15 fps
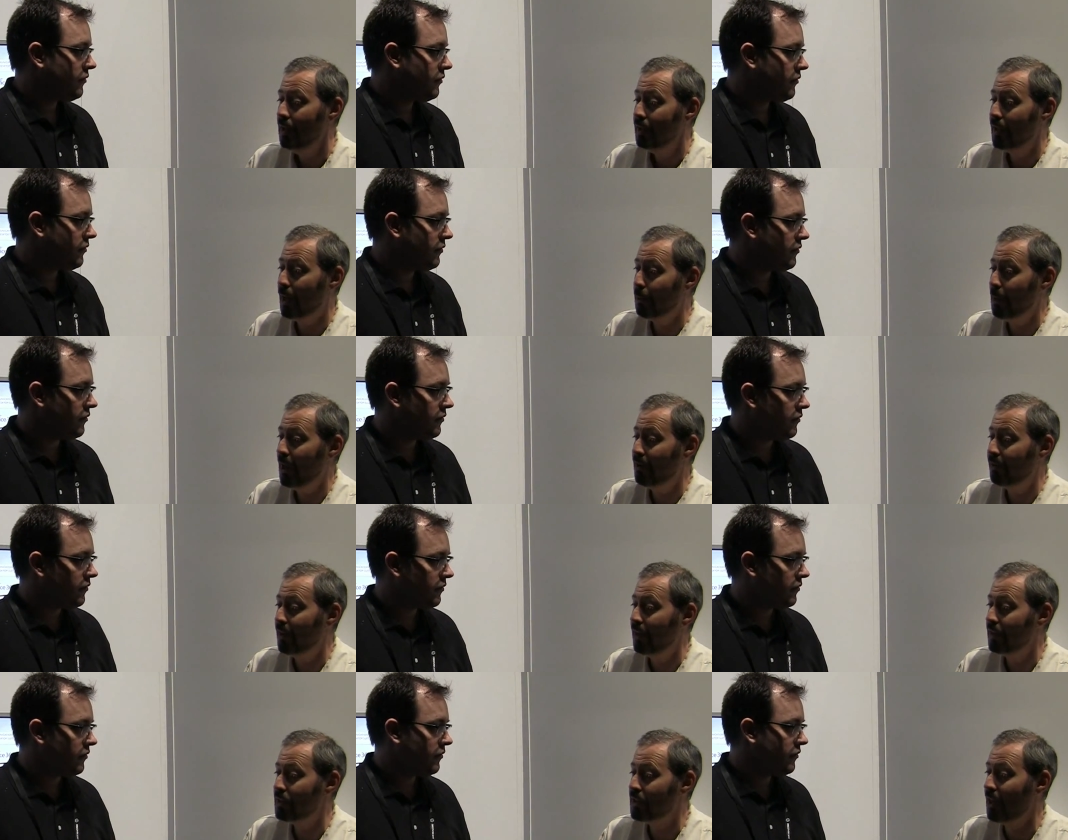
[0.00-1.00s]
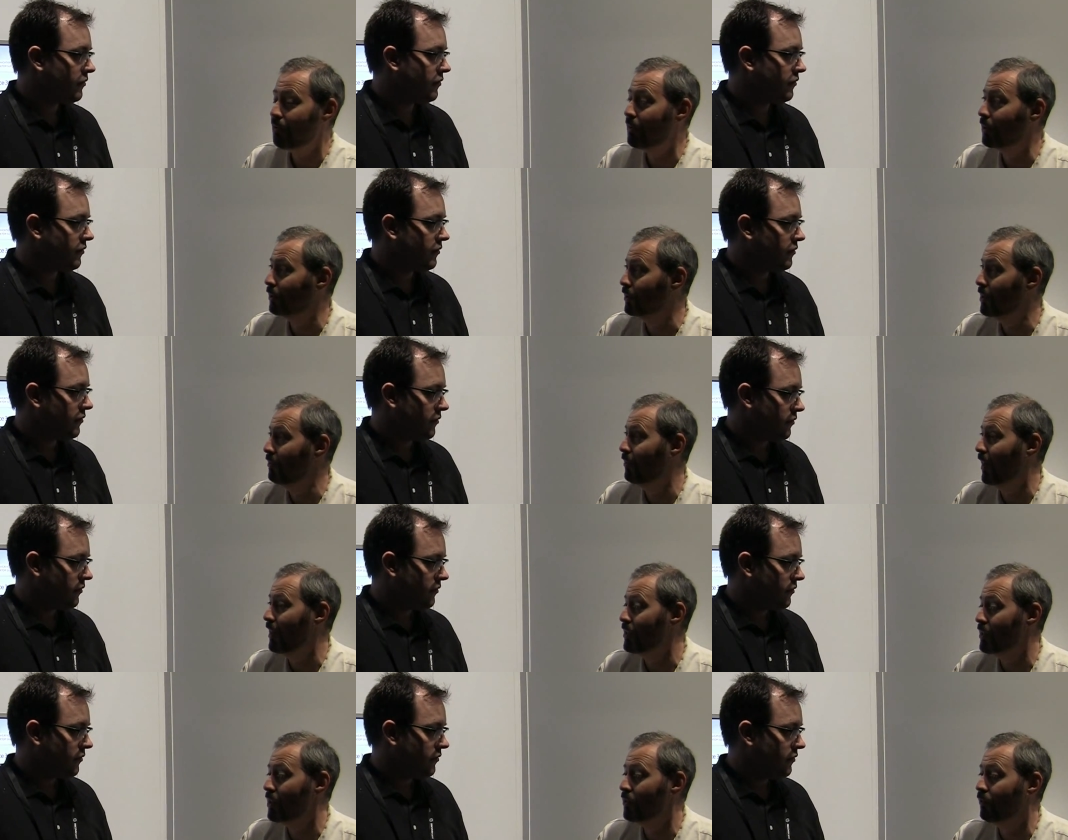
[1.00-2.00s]
Speaker 1: Now we have uh, several
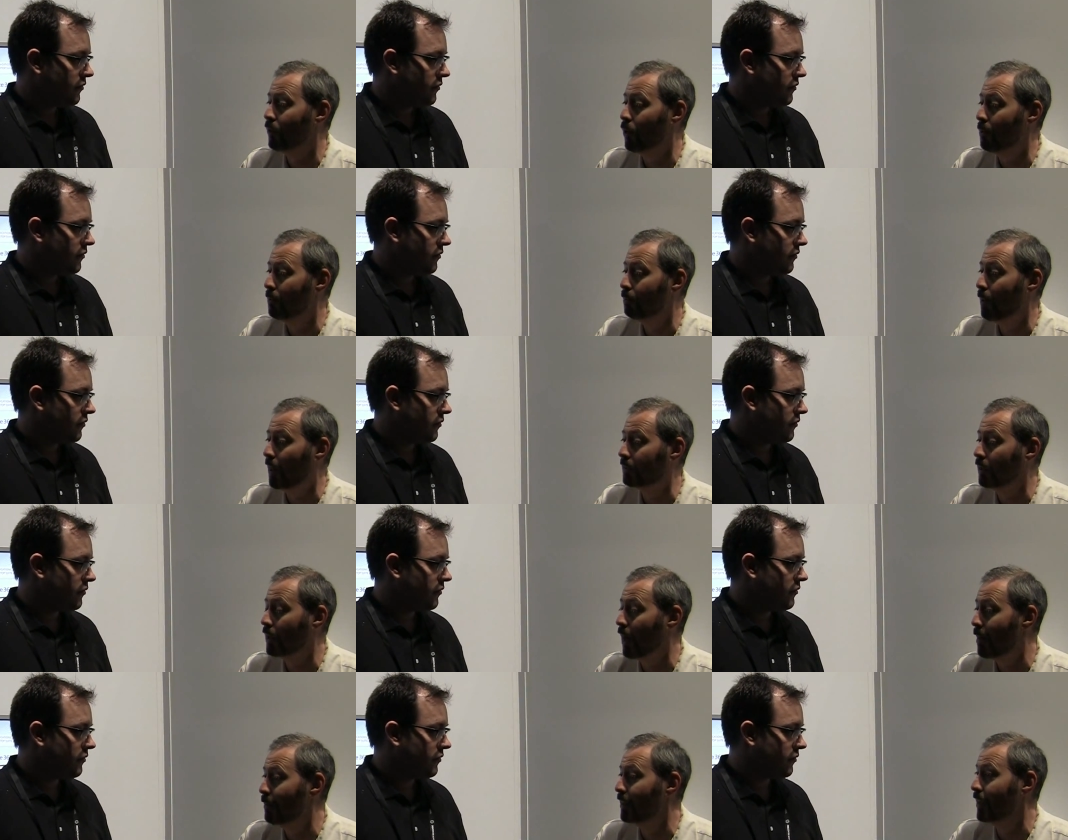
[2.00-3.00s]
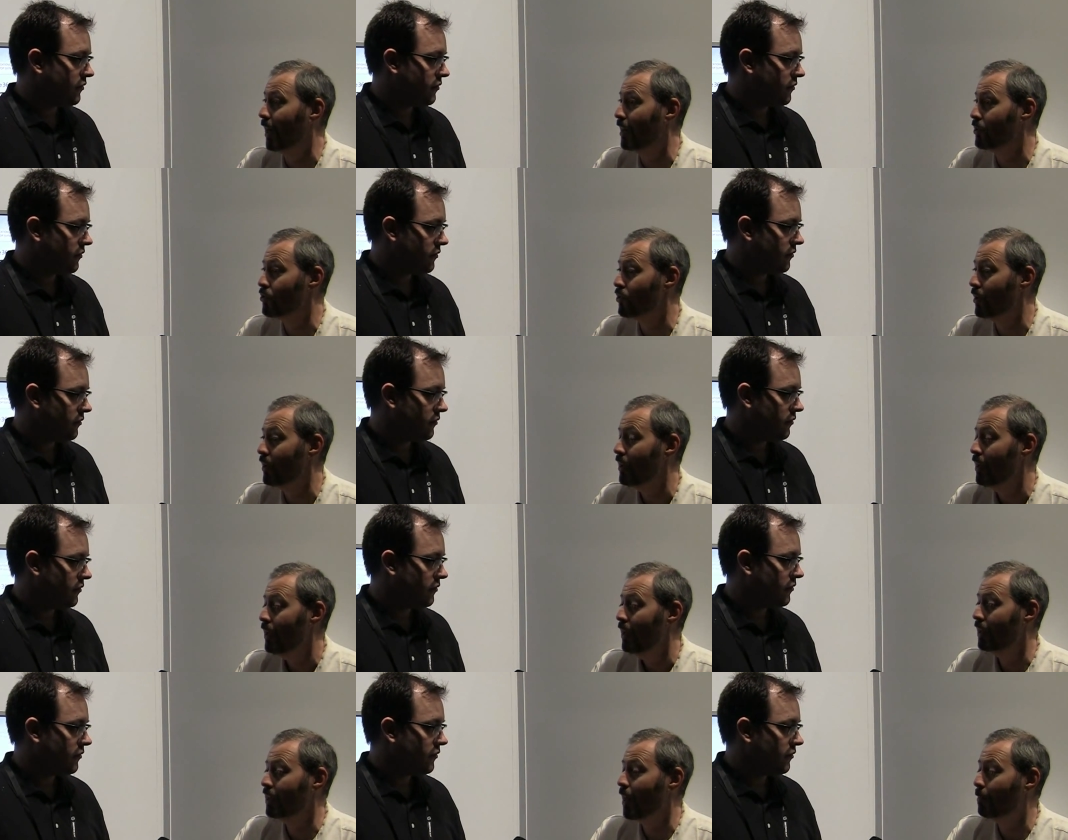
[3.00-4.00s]
devices from Polycom and Aastra
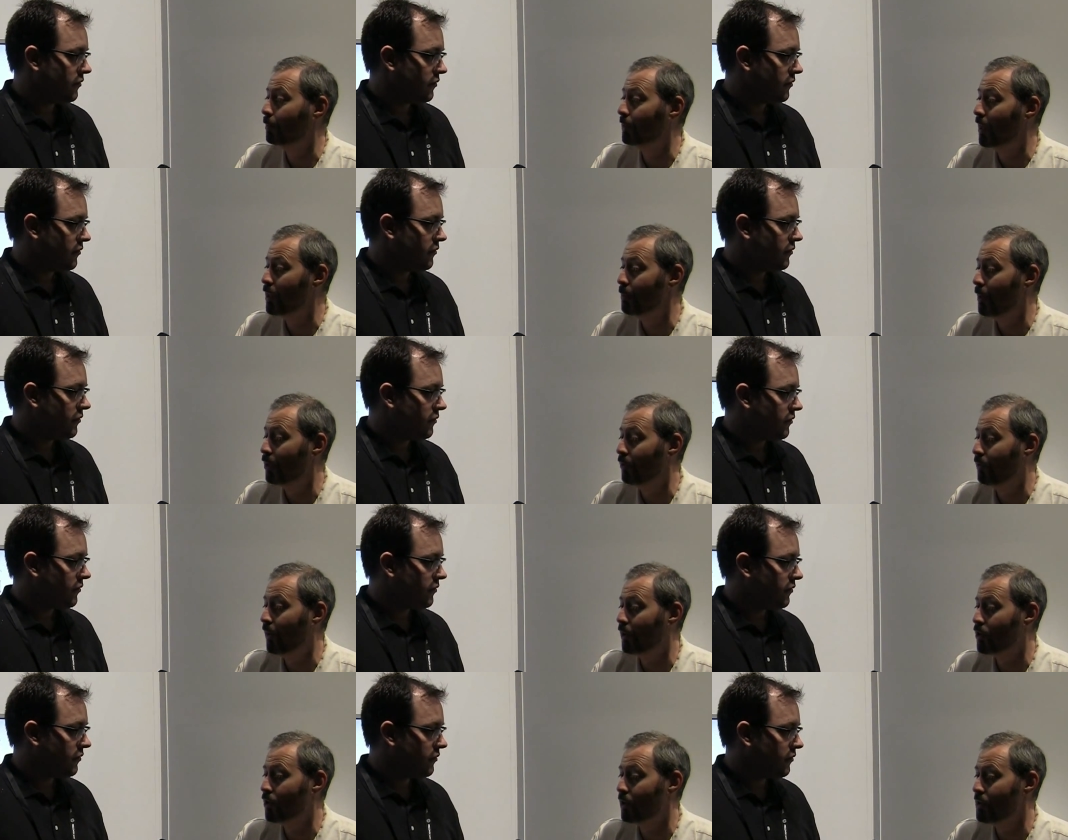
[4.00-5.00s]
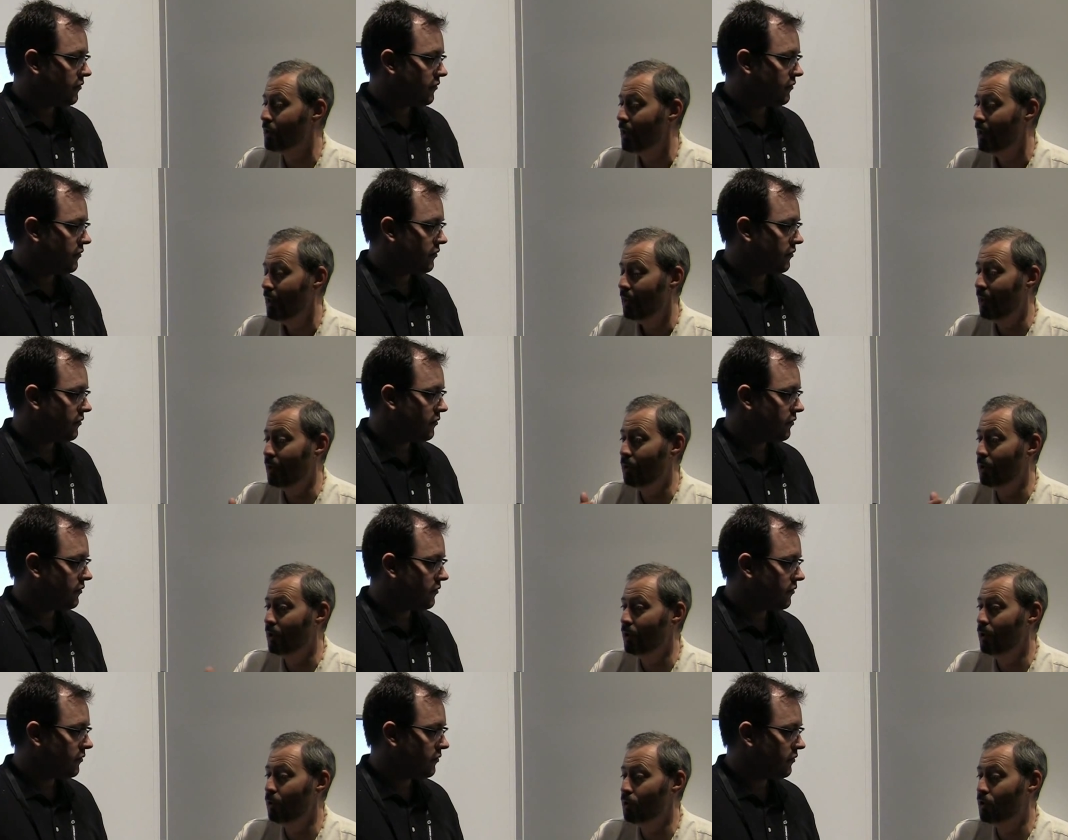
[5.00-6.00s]
and a couple other manufacturers that you
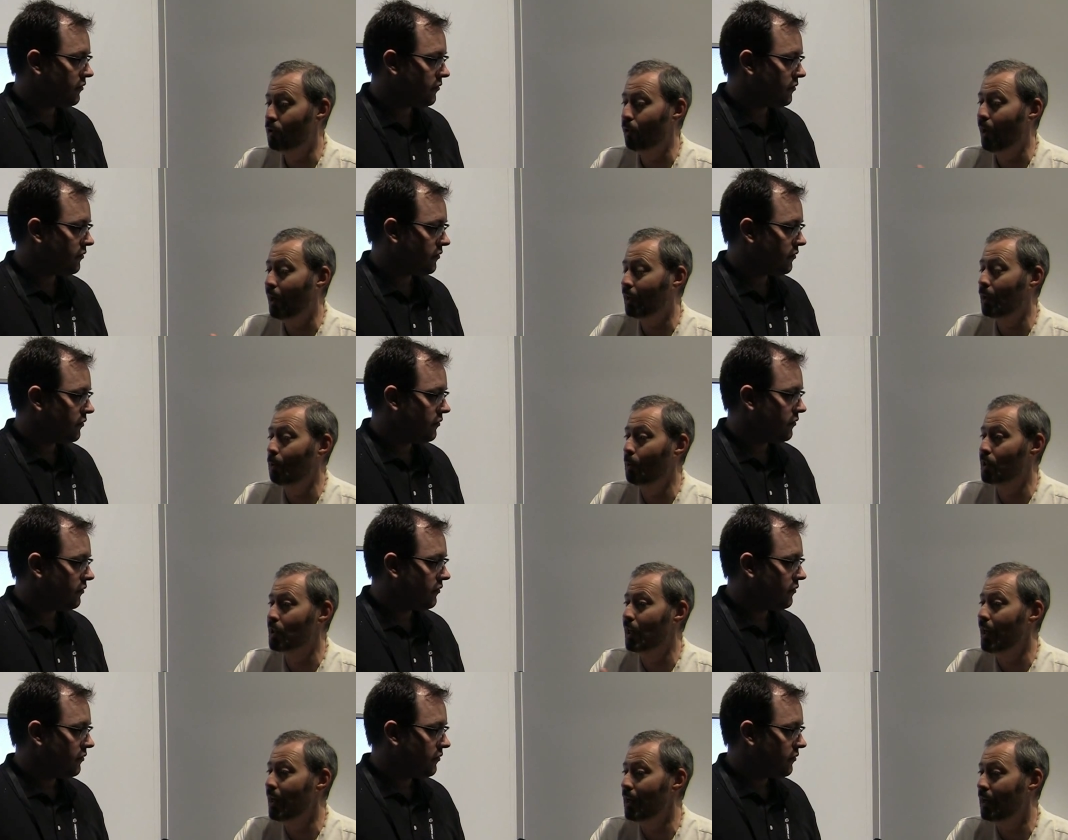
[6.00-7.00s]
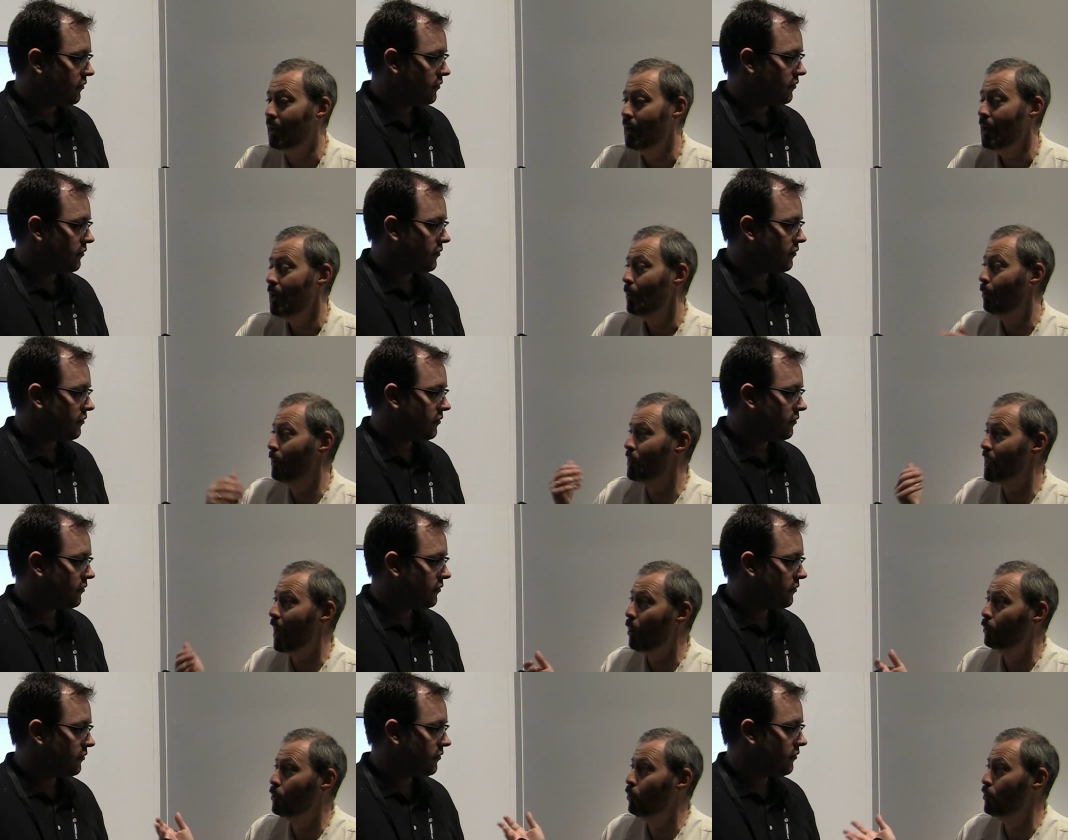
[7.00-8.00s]
can use directly with Lync
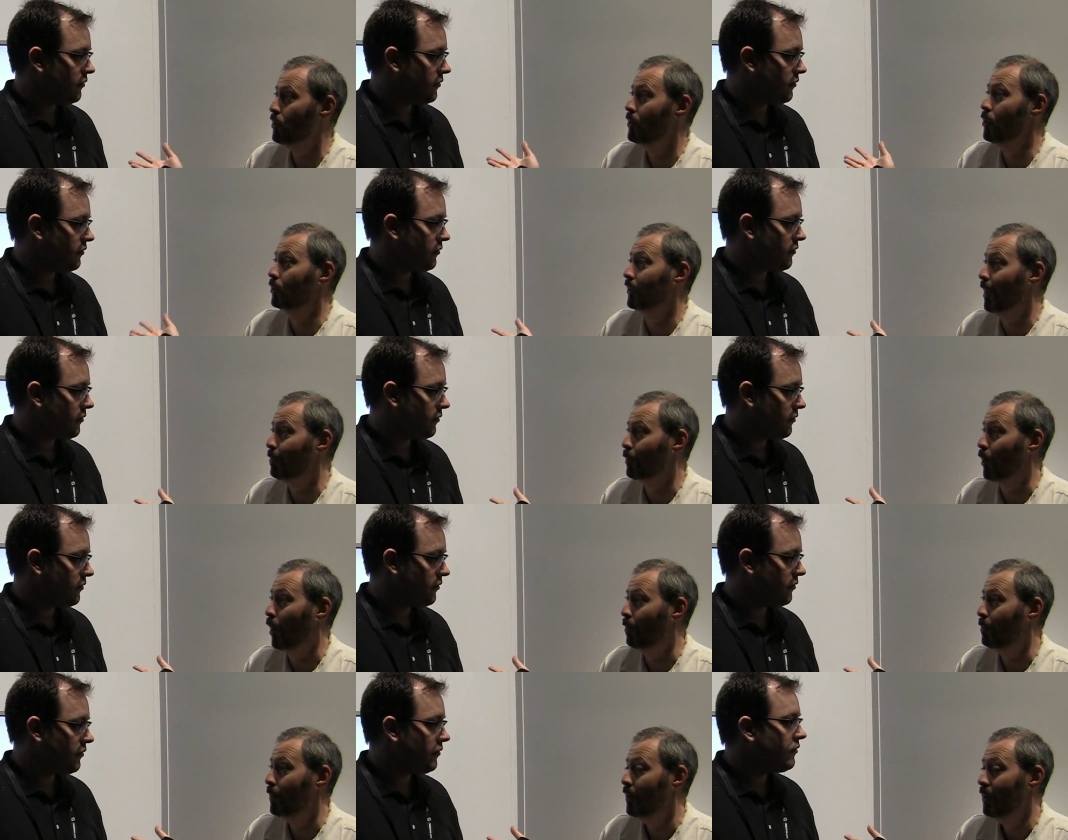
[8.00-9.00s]
without using your laptop.